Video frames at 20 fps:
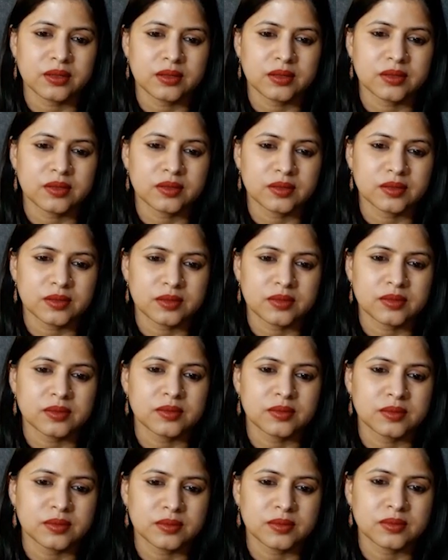
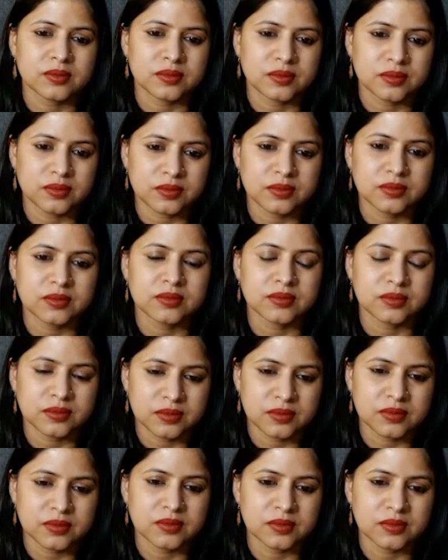
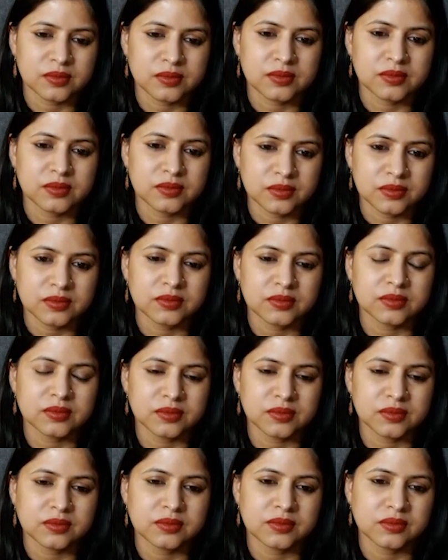
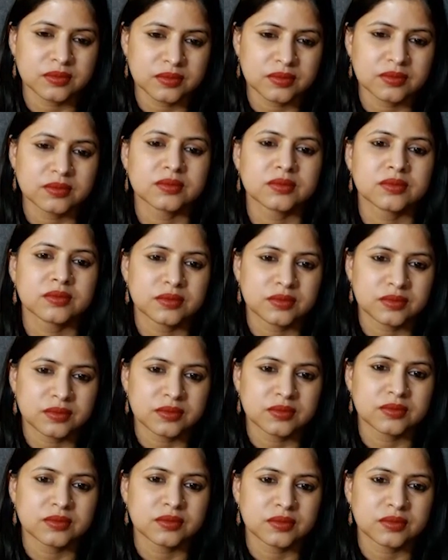
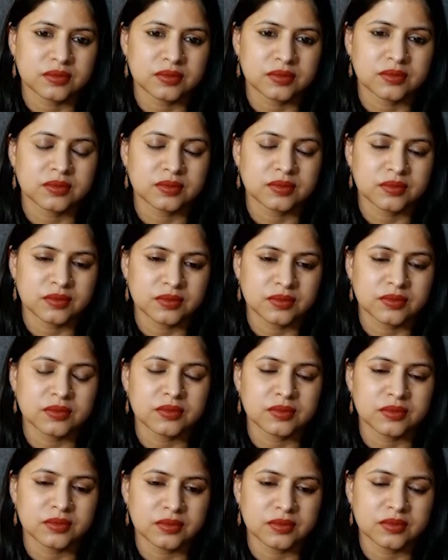
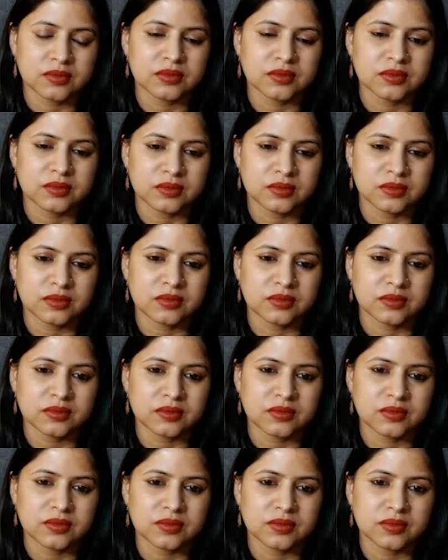
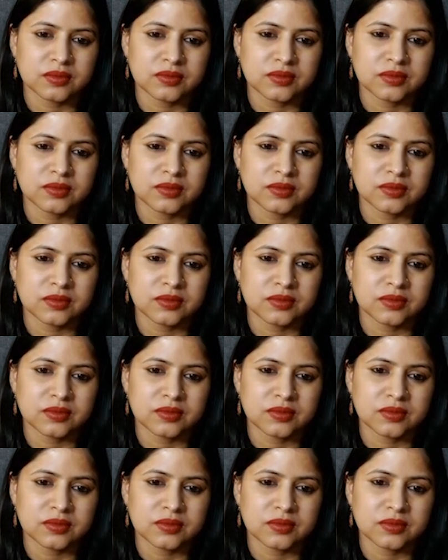[no speech]